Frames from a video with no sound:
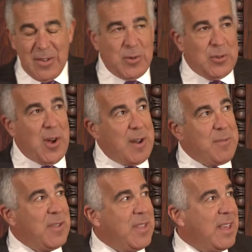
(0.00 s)
Sorry
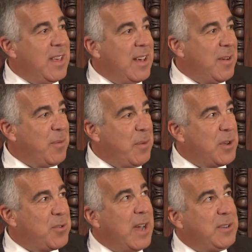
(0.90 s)
for the,
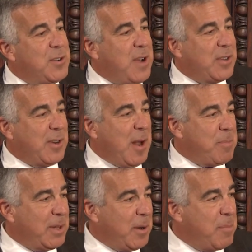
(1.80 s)
we tried to dress it up
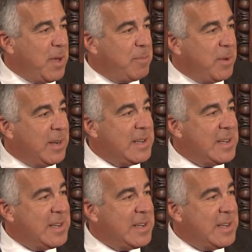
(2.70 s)
a little bit, but